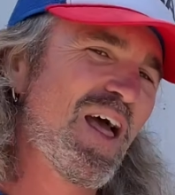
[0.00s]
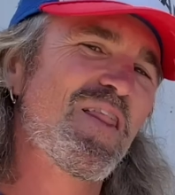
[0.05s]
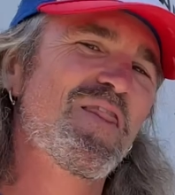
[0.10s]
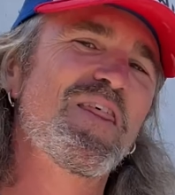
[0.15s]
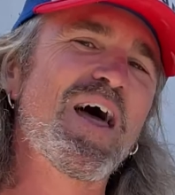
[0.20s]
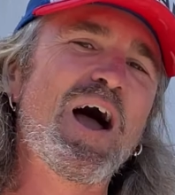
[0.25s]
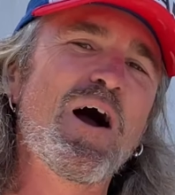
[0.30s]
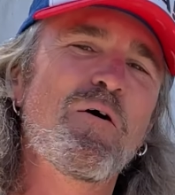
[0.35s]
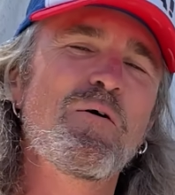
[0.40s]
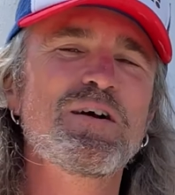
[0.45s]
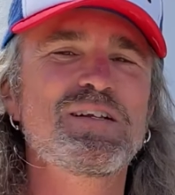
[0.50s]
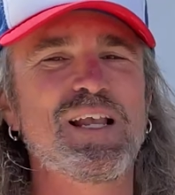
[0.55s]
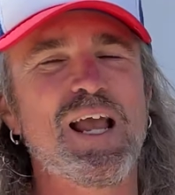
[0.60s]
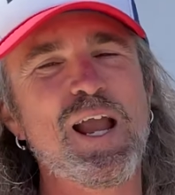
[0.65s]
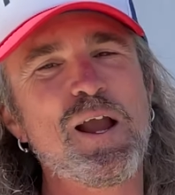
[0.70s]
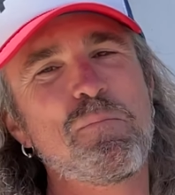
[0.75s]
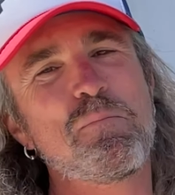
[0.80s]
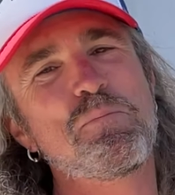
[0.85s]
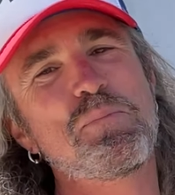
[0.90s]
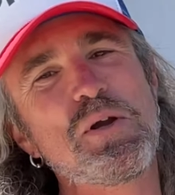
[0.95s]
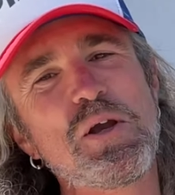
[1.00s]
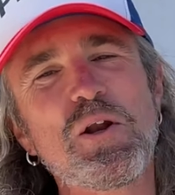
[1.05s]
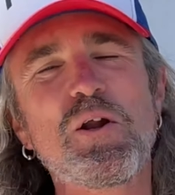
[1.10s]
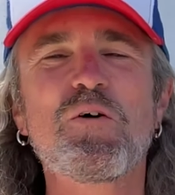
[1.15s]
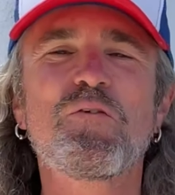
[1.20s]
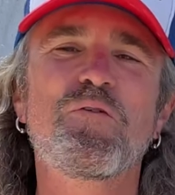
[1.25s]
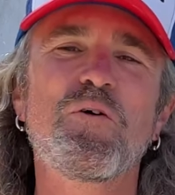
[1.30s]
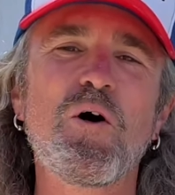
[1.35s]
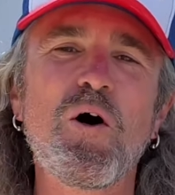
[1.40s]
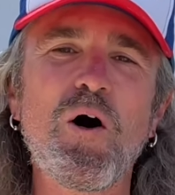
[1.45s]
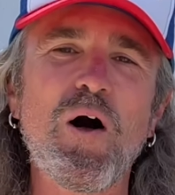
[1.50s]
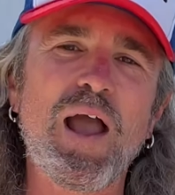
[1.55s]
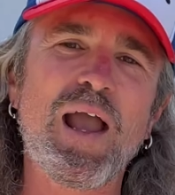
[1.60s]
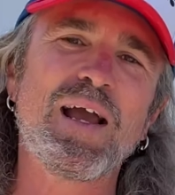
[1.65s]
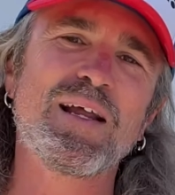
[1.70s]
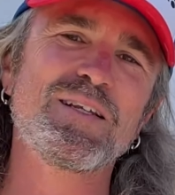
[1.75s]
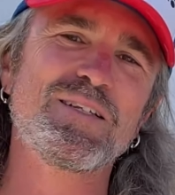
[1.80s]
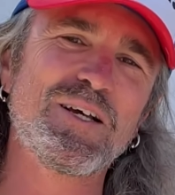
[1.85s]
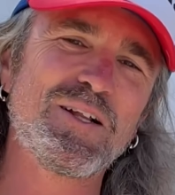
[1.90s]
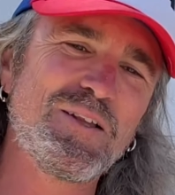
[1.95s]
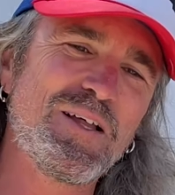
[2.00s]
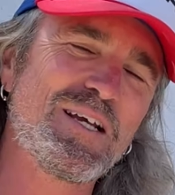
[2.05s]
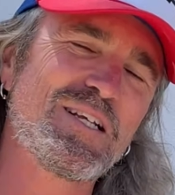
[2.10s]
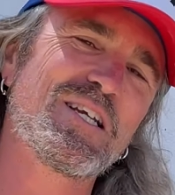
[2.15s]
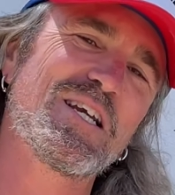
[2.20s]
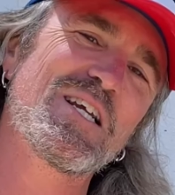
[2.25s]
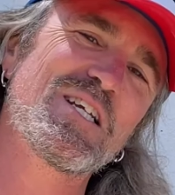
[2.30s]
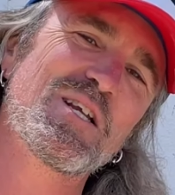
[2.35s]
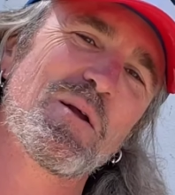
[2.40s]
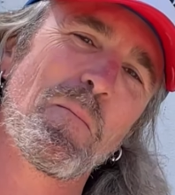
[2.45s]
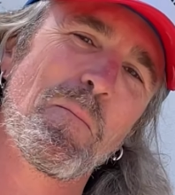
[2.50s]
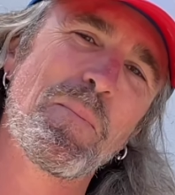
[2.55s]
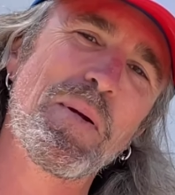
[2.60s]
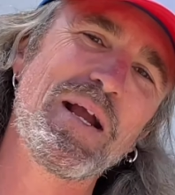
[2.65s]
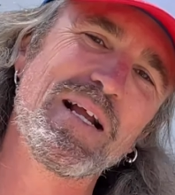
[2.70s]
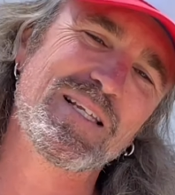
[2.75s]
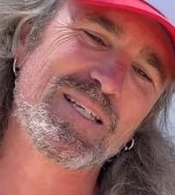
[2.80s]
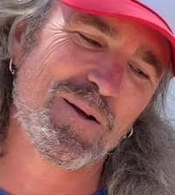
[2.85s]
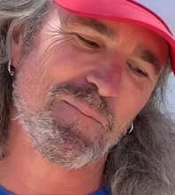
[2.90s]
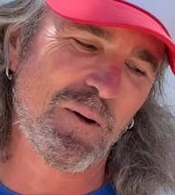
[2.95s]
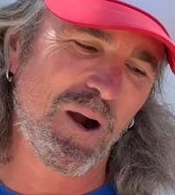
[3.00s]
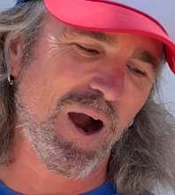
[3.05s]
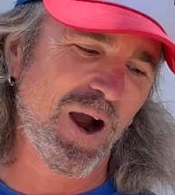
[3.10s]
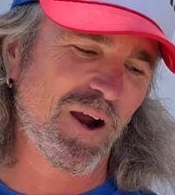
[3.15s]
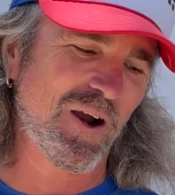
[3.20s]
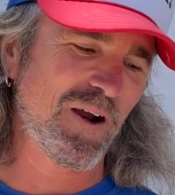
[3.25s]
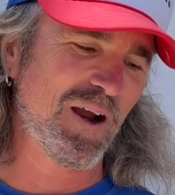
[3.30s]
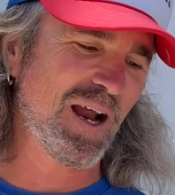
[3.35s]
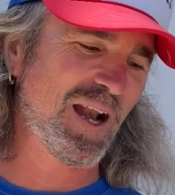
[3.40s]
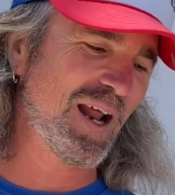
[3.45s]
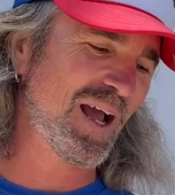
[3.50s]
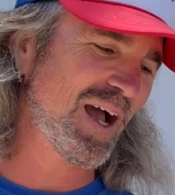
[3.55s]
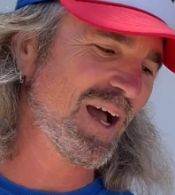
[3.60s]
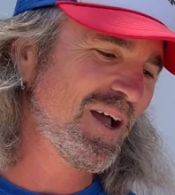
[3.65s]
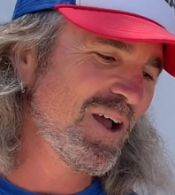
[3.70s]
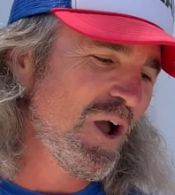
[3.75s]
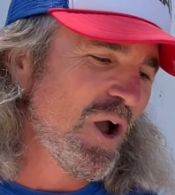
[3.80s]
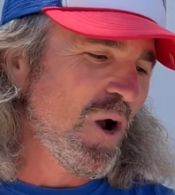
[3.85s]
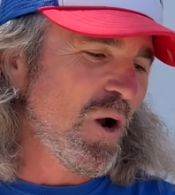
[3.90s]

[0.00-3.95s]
That was a beautiful and delicious pizza margherita.